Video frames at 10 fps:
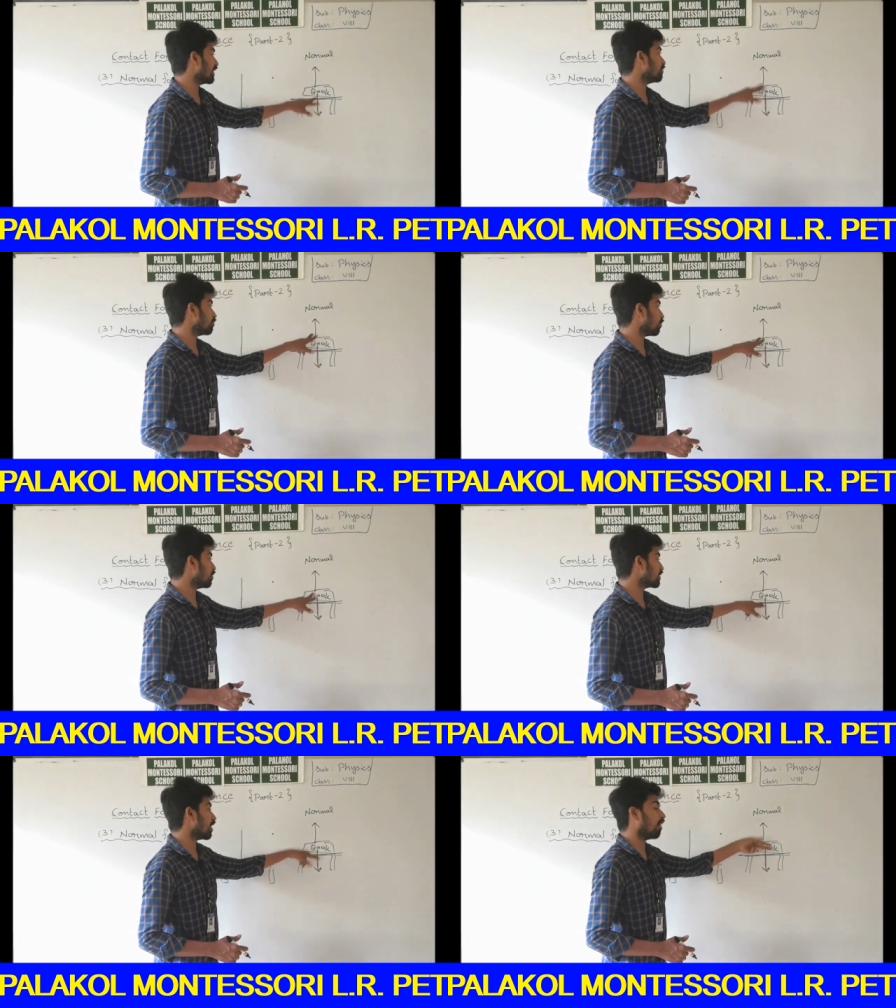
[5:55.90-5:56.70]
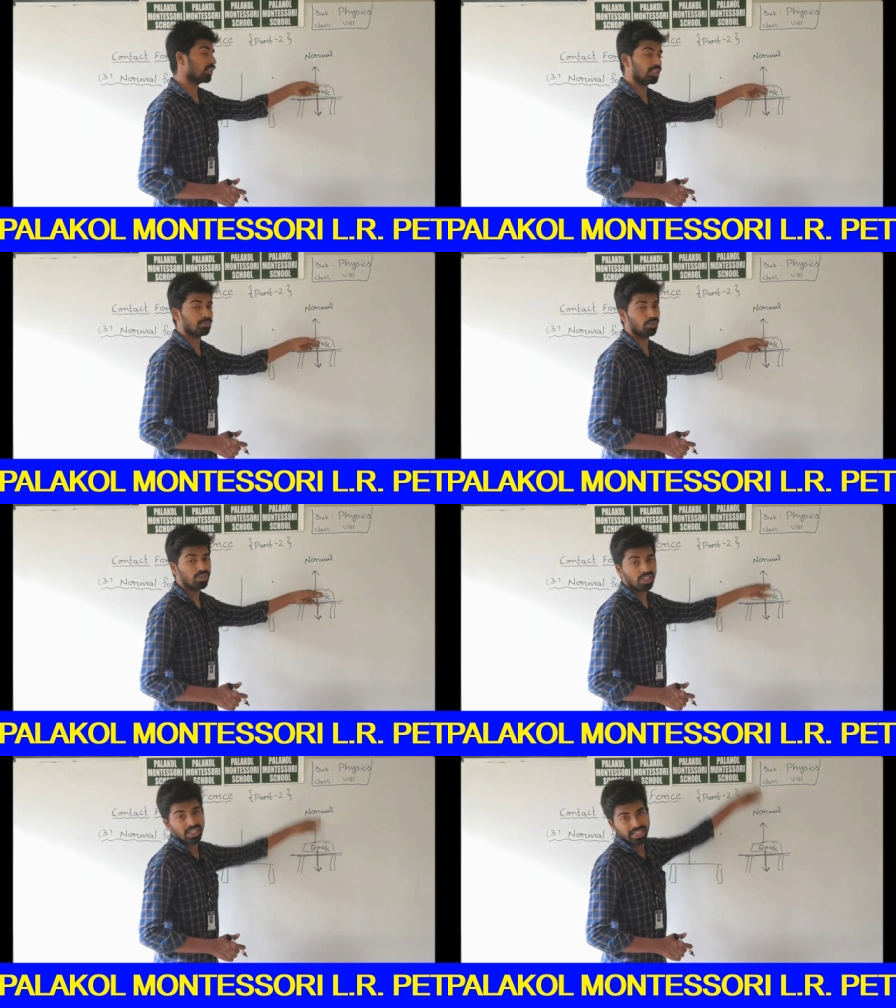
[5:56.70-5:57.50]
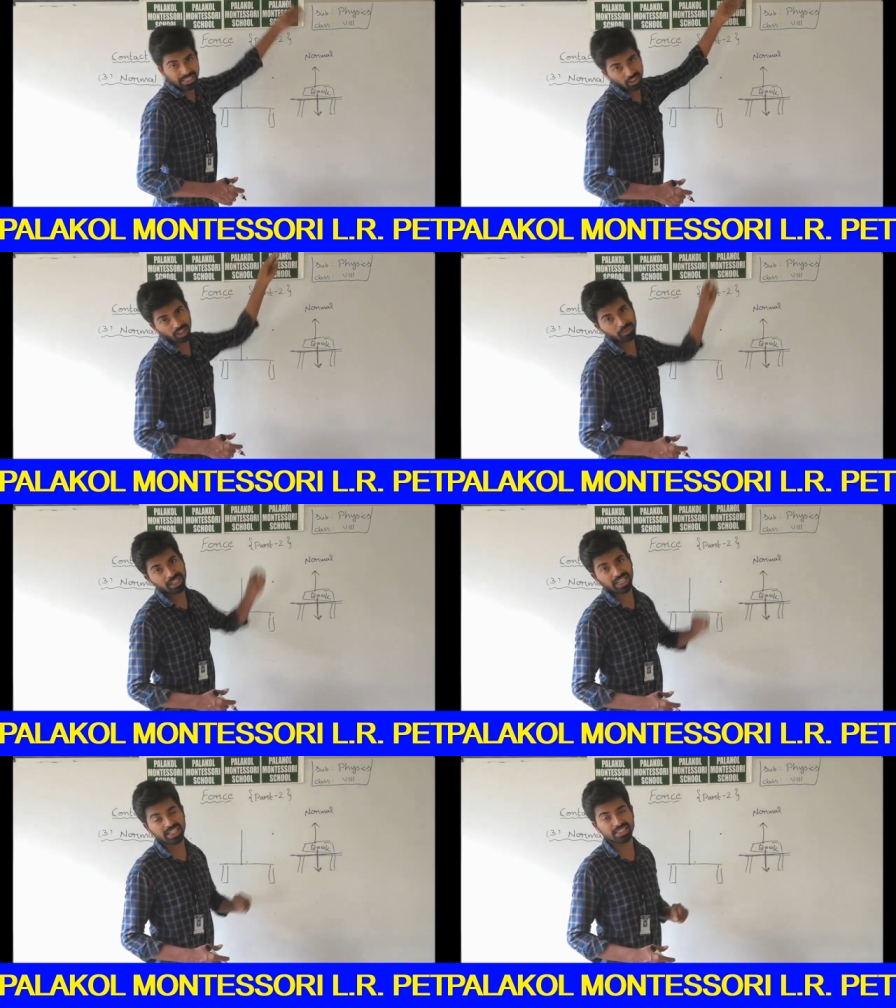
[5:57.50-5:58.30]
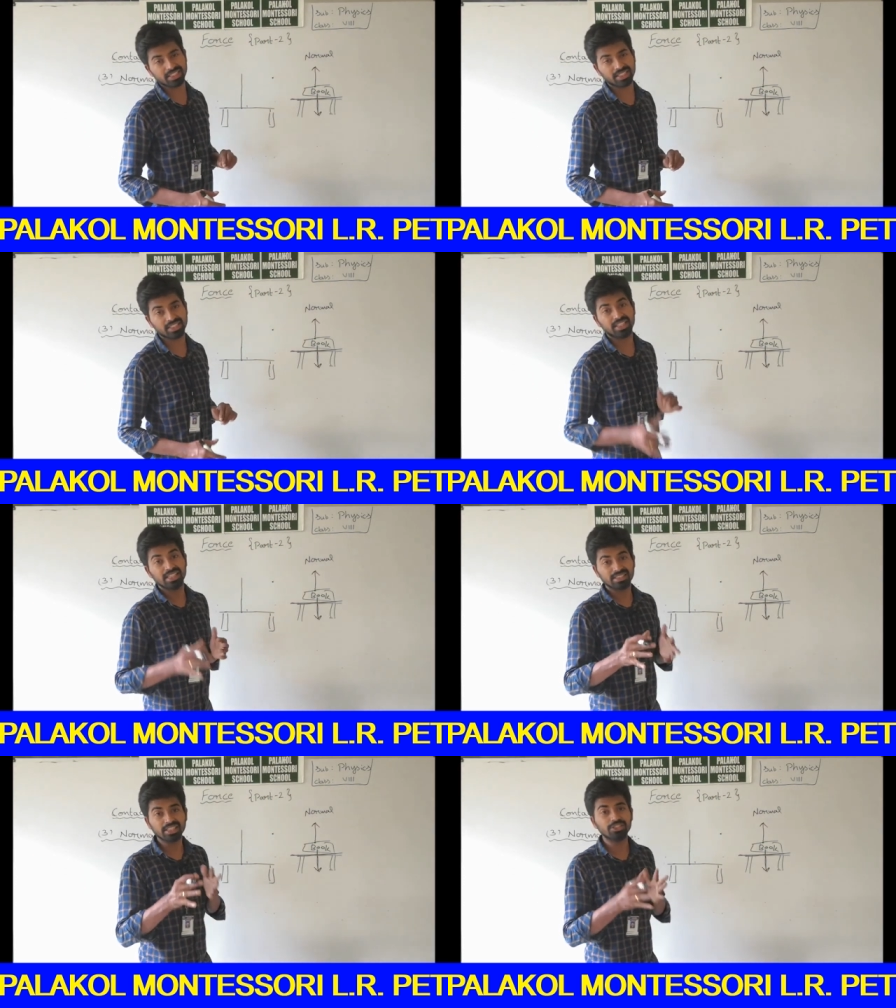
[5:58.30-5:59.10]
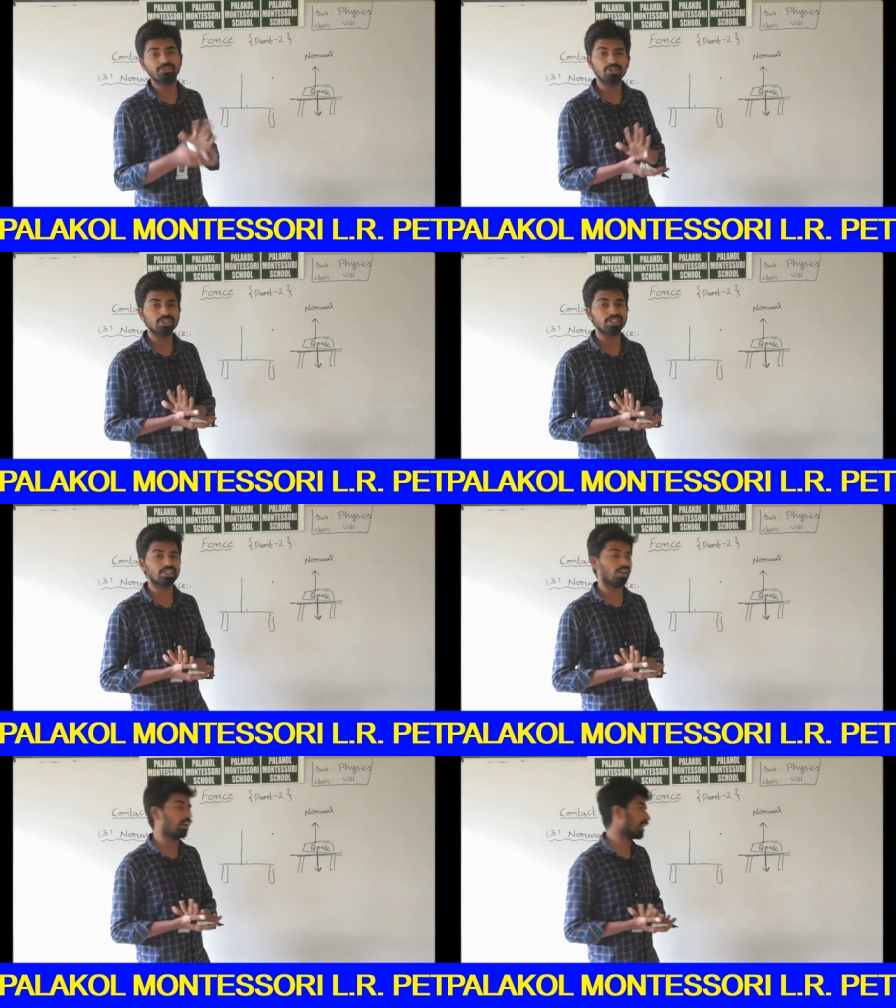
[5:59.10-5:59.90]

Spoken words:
force on the book in normal direction. Such force is called